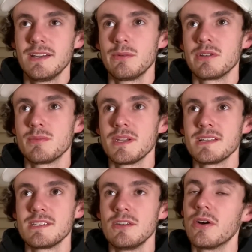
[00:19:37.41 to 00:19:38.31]
which
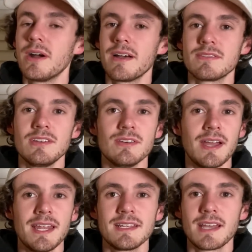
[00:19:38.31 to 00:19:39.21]
means you don't have to do
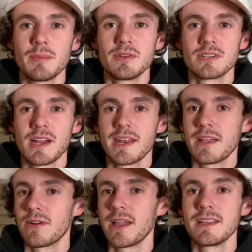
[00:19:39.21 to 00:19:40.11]
any type of
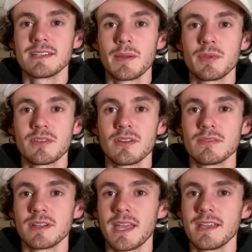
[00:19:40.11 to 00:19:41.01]
training or any type of
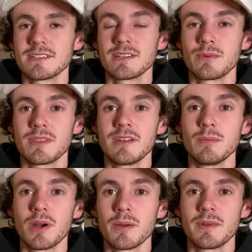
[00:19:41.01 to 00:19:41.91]
certification with the
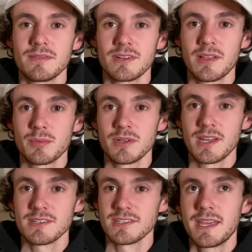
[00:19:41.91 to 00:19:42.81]
Department of Transportation.